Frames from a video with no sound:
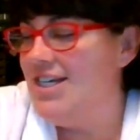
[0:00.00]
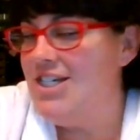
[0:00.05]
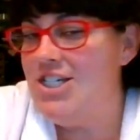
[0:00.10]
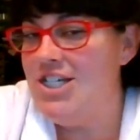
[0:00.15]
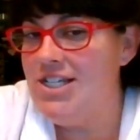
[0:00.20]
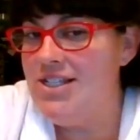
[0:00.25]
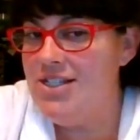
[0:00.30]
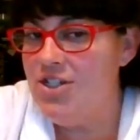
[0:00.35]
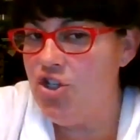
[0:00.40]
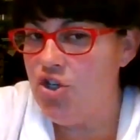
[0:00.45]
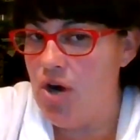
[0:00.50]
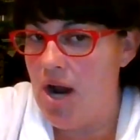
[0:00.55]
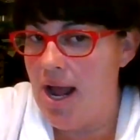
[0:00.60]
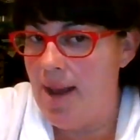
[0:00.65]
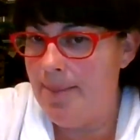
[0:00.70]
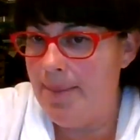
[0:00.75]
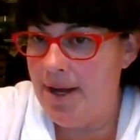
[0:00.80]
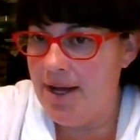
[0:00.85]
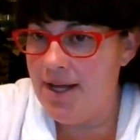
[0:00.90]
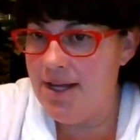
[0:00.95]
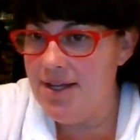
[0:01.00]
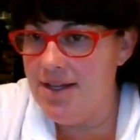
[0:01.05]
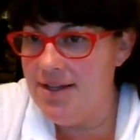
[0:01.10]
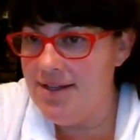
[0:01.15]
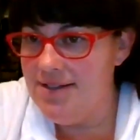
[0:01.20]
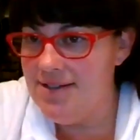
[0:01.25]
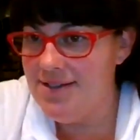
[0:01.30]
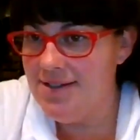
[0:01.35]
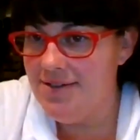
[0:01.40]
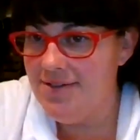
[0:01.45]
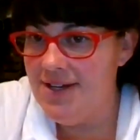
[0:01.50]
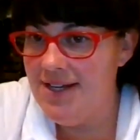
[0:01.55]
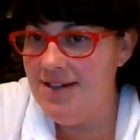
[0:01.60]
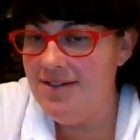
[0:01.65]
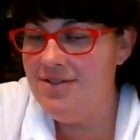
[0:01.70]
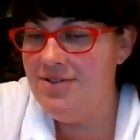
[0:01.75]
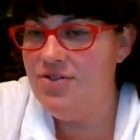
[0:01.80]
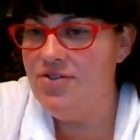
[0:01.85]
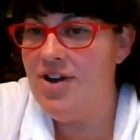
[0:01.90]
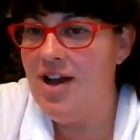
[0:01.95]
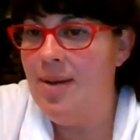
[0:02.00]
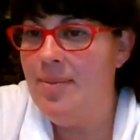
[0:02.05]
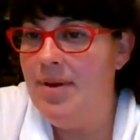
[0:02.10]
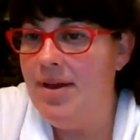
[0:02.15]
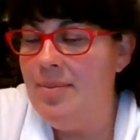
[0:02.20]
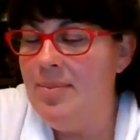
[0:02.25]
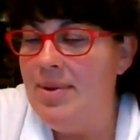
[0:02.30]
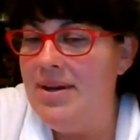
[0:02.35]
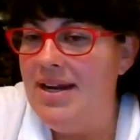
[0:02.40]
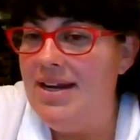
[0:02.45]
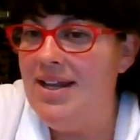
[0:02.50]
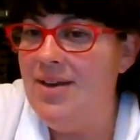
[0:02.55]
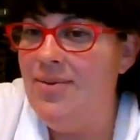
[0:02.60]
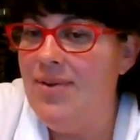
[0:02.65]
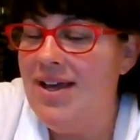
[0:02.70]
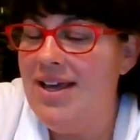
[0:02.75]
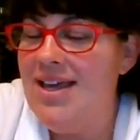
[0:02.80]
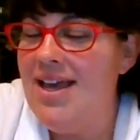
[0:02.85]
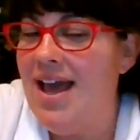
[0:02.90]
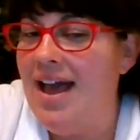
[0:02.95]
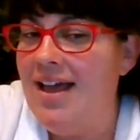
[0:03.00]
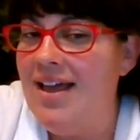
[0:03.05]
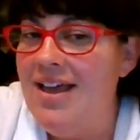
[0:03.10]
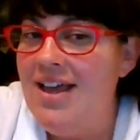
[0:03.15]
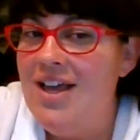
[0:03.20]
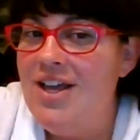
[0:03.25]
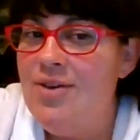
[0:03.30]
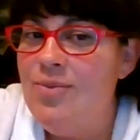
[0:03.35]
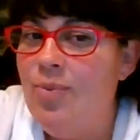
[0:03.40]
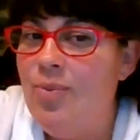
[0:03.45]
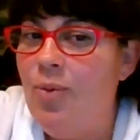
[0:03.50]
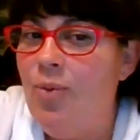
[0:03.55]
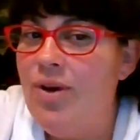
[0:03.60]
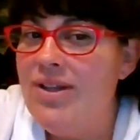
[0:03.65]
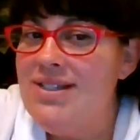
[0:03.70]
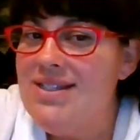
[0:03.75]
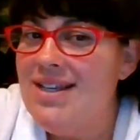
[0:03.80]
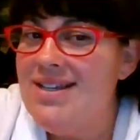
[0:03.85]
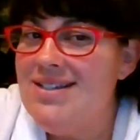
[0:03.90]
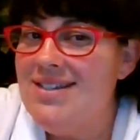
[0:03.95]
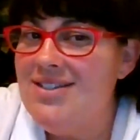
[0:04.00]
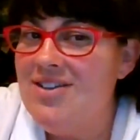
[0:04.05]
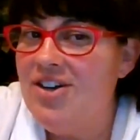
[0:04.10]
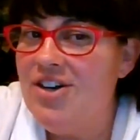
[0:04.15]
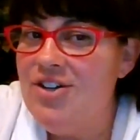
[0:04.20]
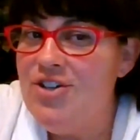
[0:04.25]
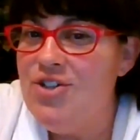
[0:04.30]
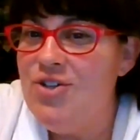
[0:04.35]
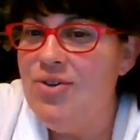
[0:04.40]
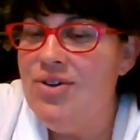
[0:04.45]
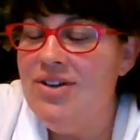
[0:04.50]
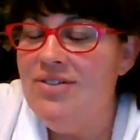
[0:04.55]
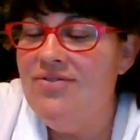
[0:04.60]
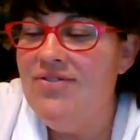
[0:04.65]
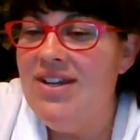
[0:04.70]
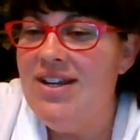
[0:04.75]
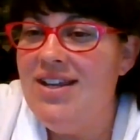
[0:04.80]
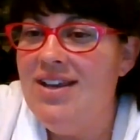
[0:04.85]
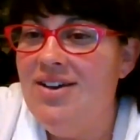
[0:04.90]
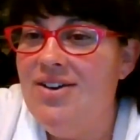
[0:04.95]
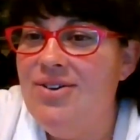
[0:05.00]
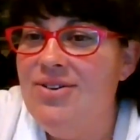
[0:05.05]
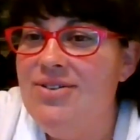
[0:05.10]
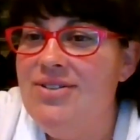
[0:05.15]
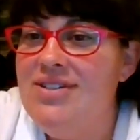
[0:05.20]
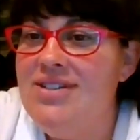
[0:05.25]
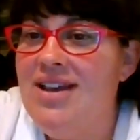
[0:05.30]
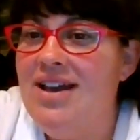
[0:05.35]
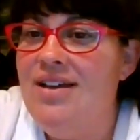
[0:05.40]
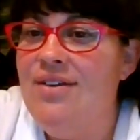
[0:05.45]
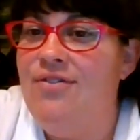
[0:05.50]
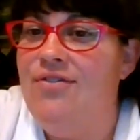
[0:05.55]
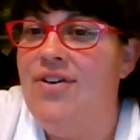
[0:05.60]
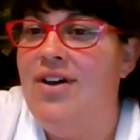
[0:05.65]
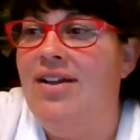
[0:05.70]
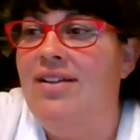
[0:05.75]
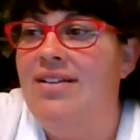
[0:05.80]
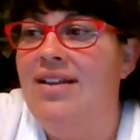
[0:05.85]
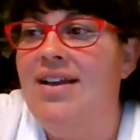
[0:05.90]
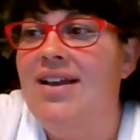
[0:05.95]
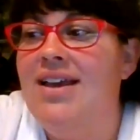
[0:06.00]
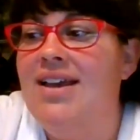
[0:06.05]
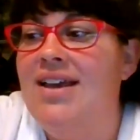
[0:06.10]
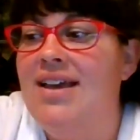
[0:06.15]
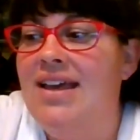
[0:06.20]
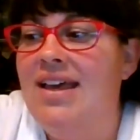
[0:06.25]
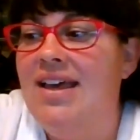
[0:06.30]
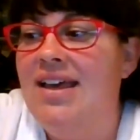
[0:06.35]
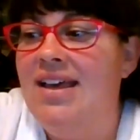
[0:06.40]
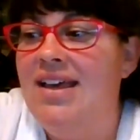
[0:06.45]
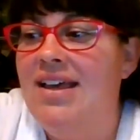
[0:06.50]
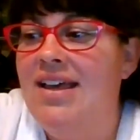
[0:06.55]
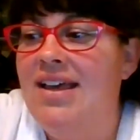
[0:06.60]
she's drama. Serena's drama. But anyway, yeah. But once I started doing videos, I felt like